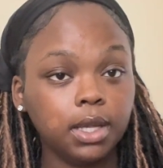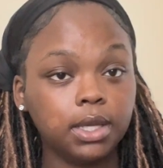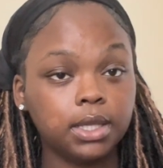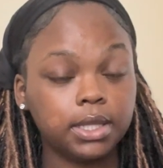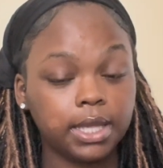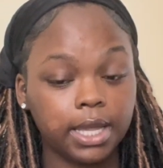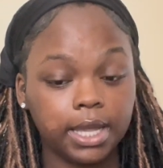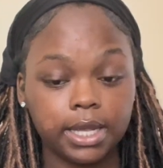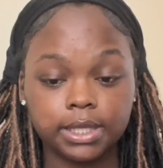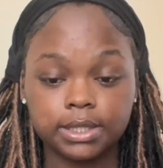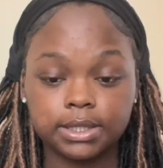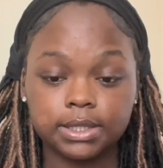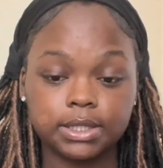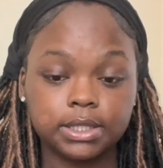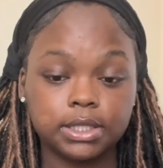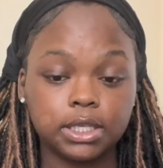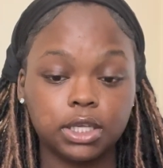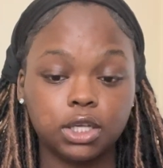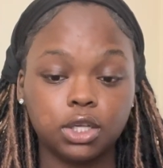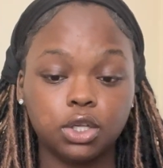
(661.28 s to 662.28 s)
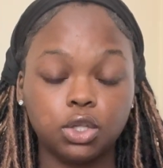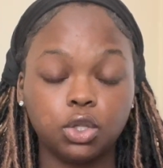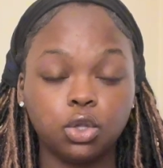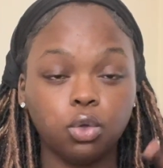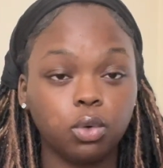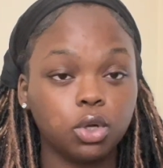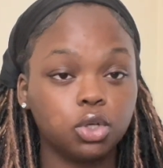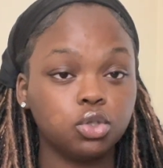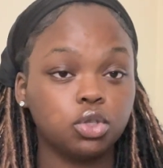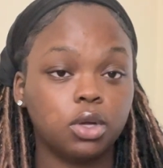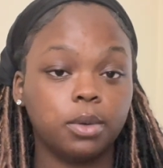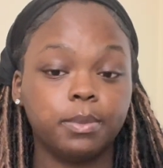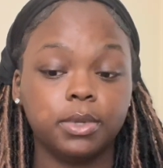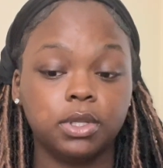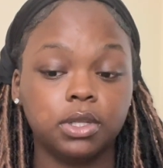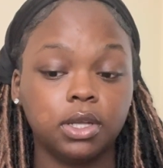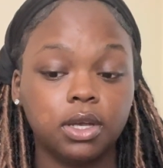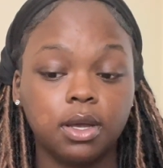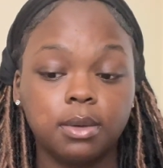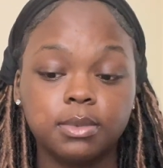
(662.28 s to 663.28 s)
that you are dropping
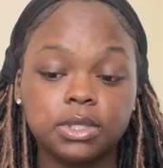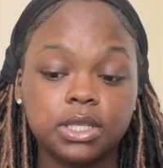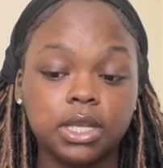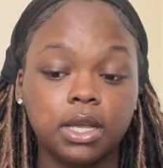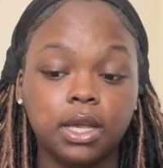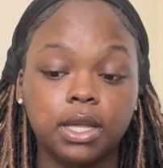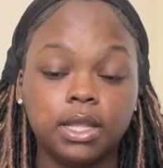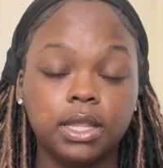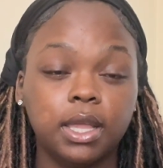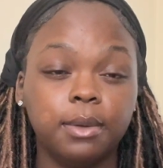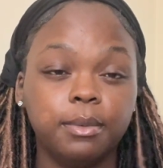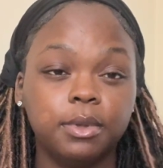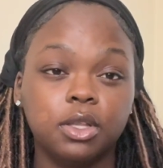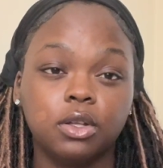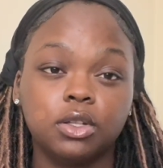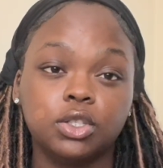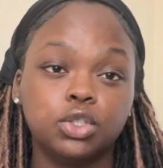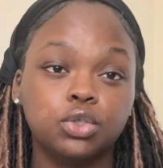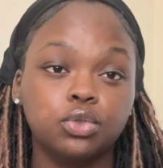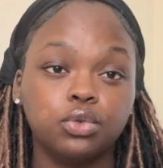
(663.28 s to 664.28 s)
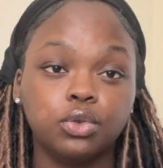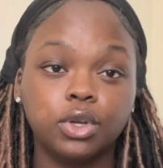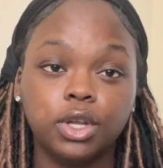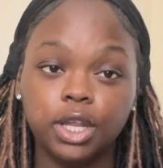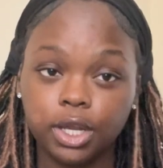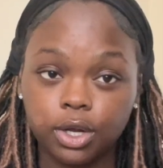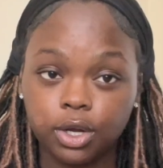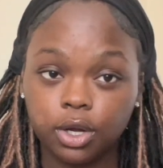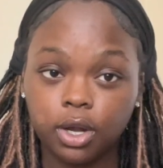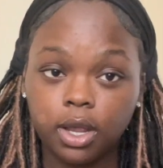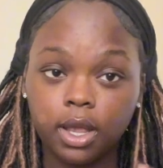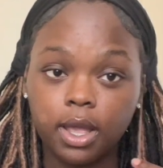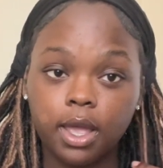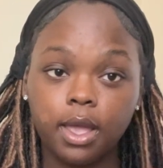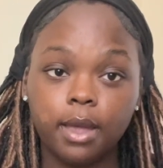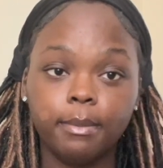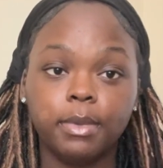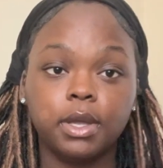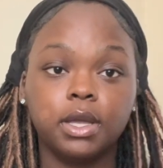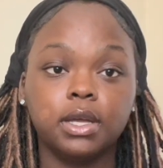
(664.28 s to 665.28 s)
the comments down and letting me know that you're here
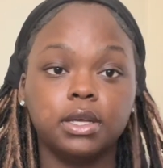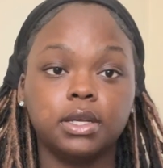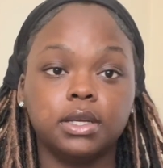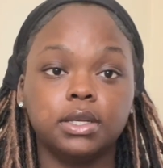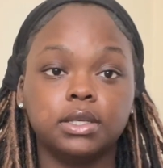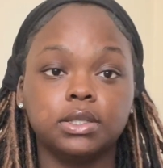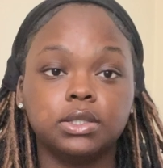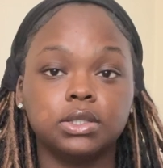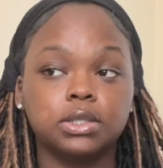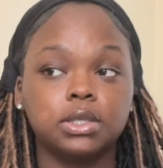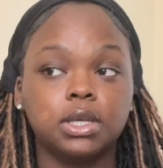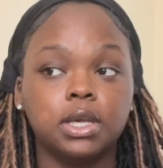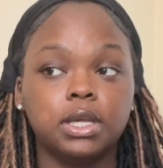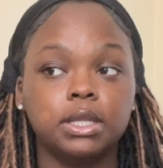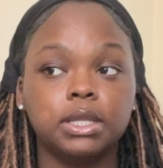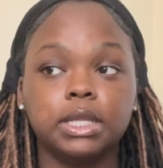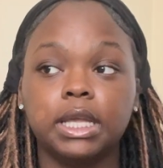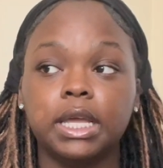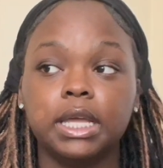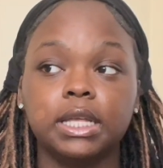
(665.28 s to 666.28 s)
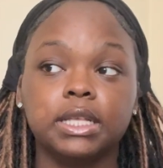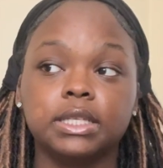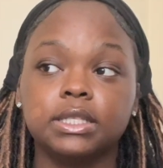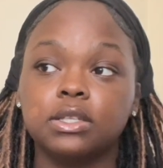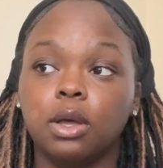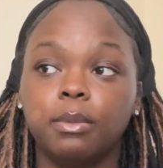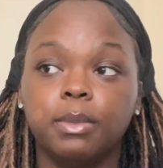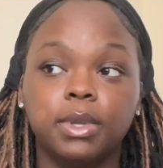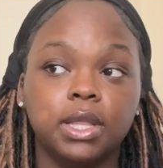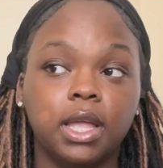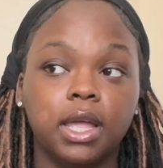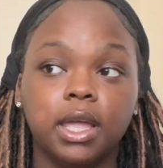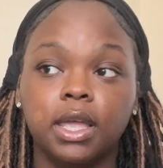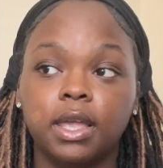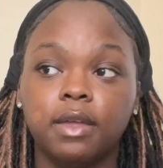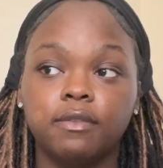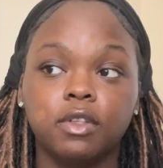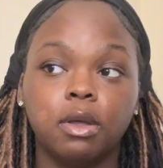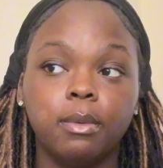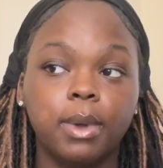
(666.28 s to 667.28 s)
because then it's gonna be like
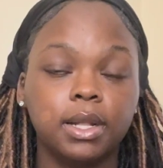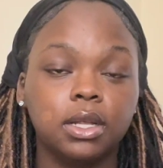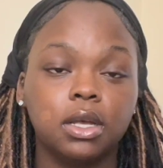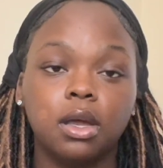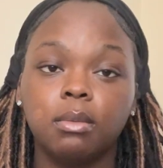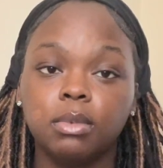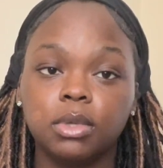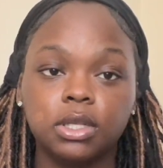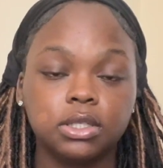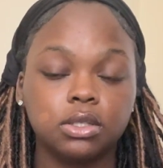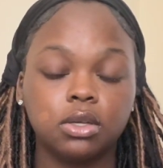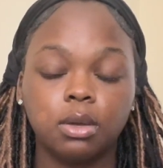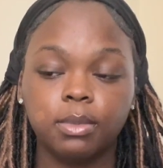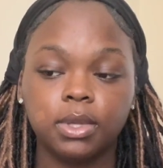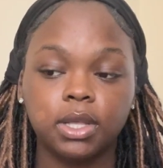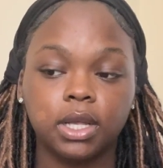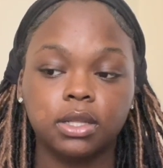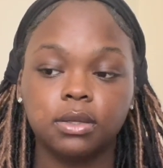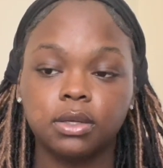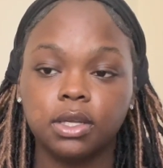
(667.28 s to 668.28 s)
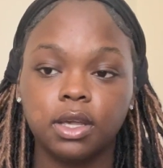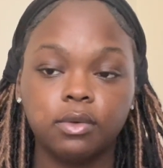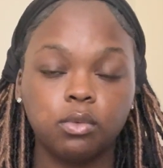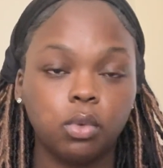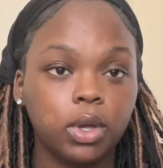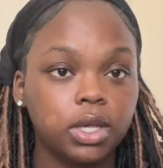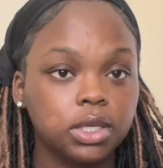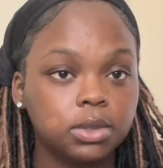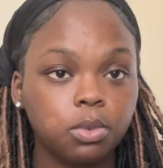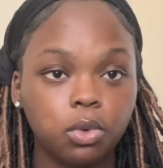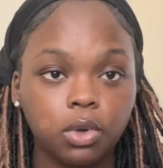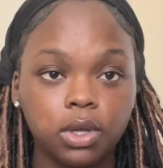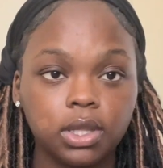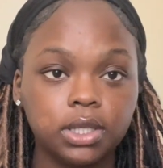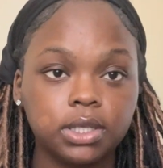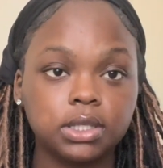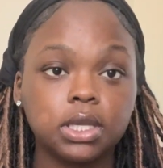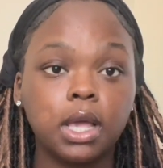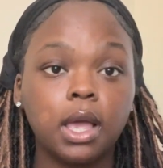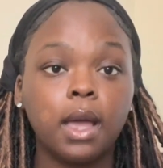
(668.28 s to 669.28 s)
if nobody coming in it's gonna be like the giveaway is
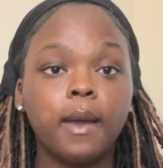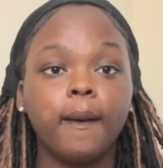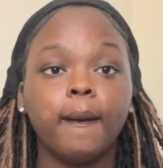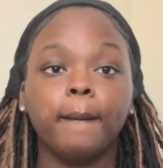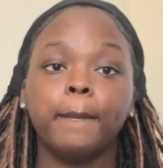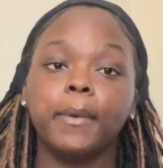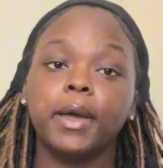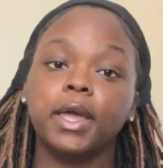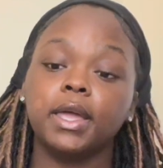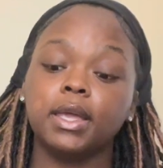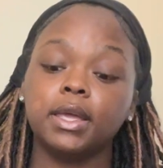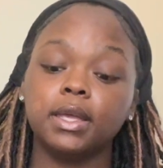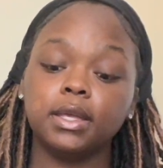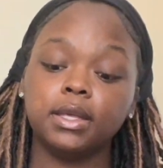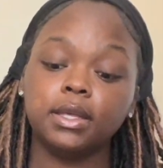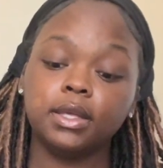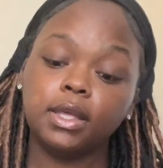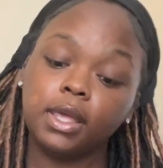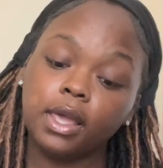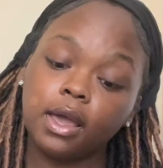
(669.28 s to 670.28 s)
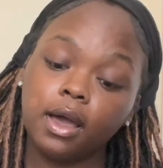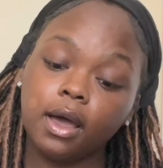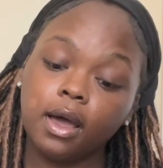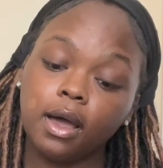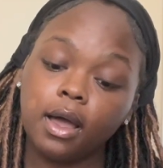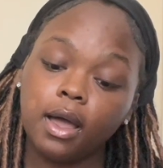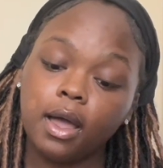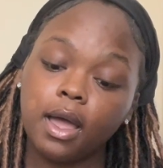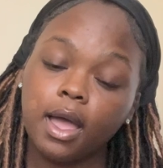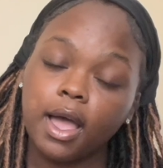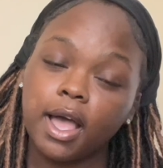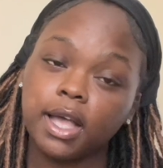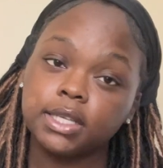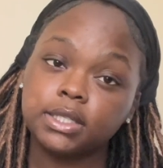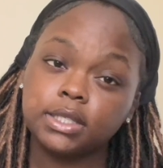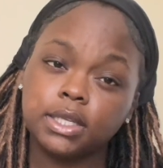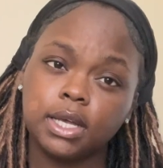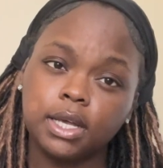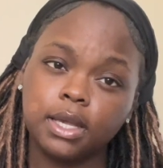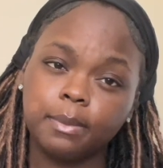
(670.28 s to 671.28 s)
pointless but yeah I'll
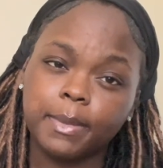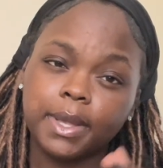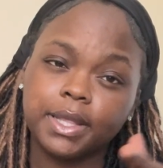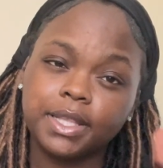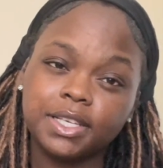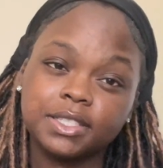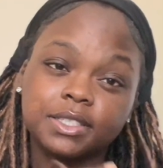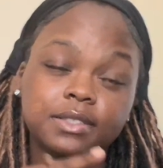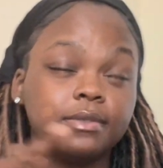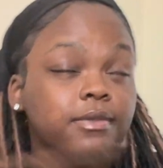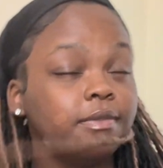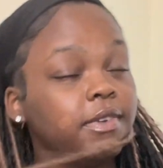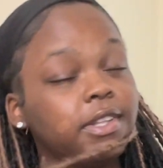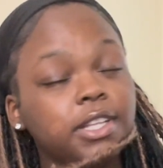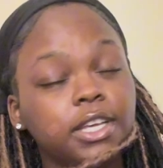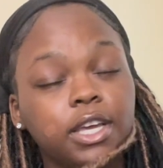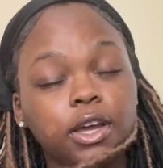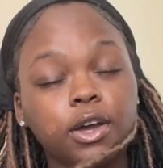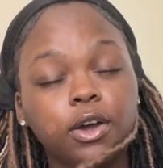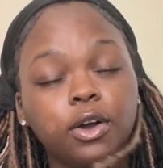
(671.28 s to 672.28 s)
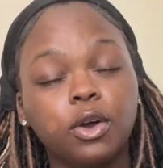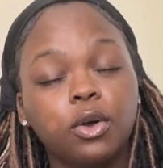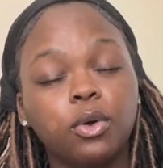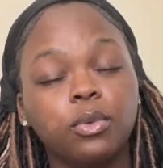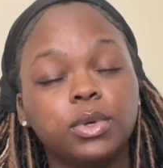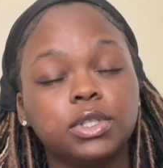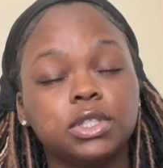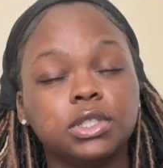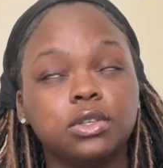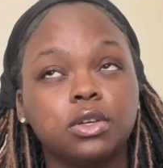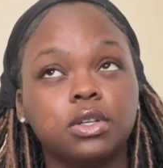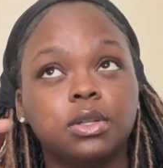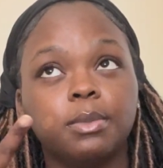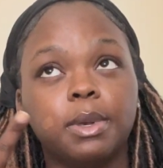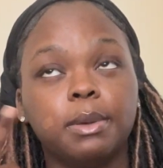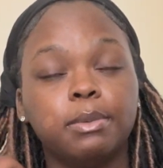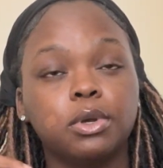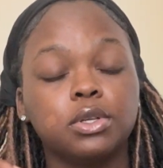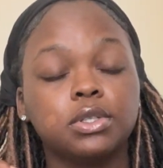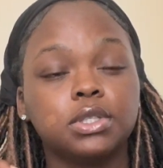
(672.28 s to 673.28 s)
see y'all in my next video, which is going to be
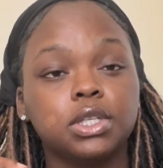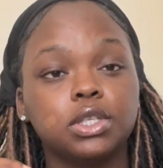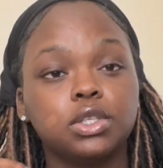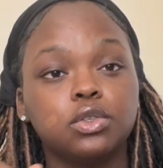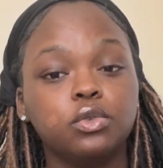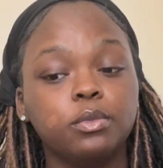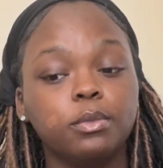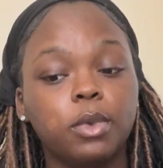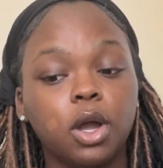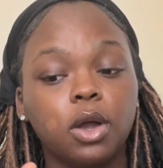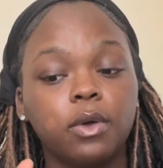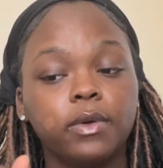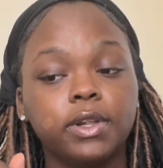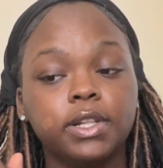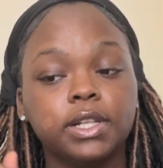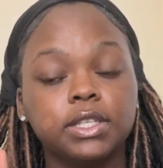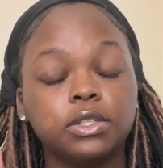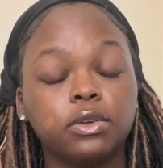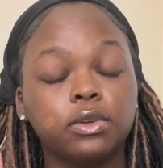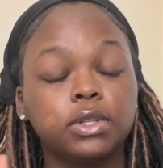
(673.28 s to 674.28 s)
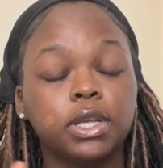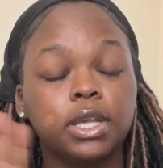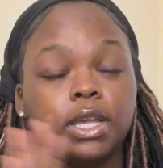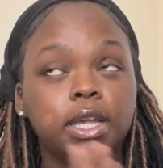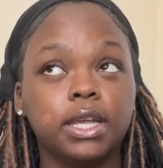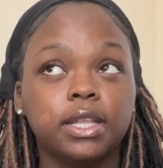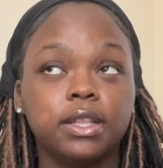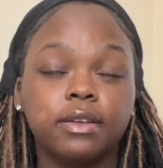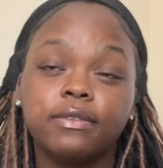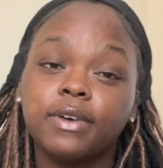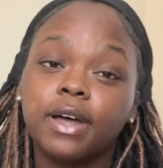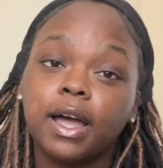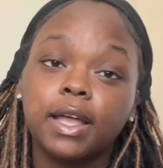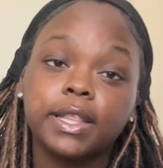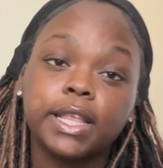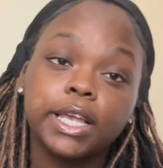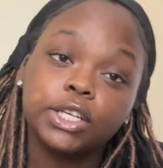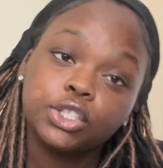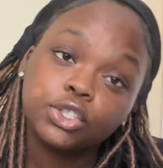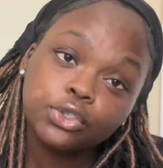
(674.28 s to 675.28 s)
posted tomorrow, and it's going to end the
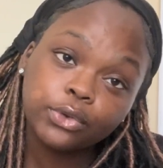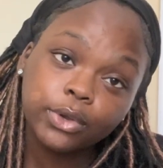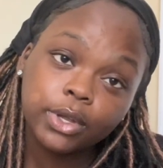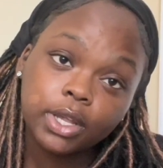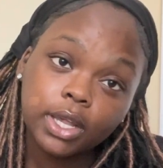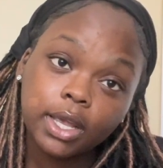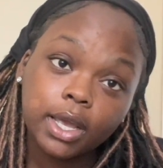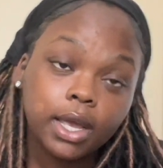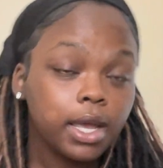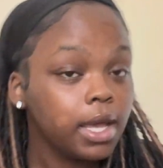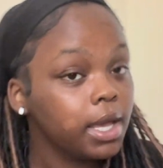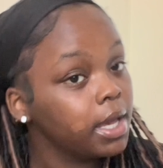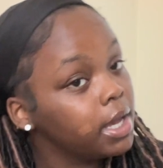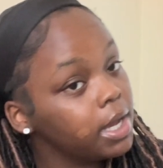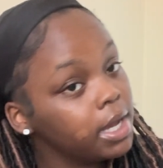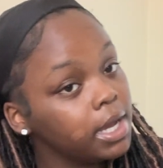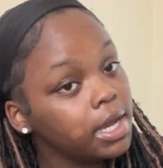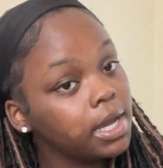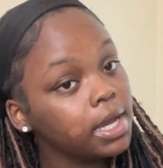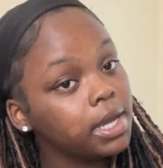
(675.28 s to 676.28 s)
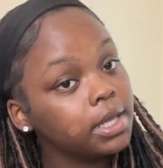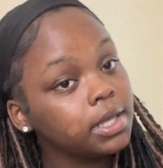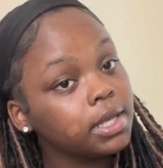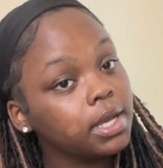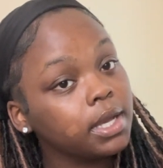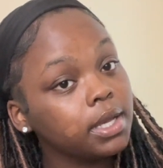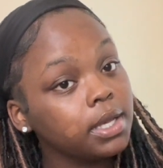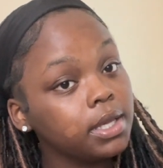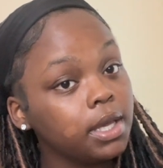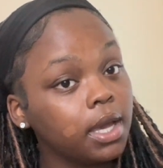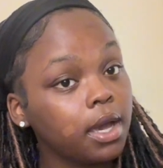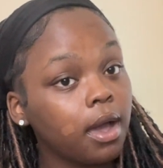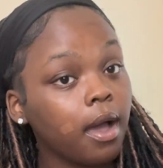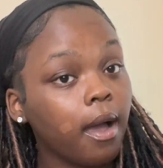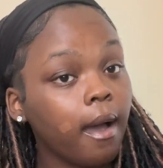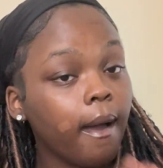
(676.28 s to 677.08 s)
five-day streak. And, yeah.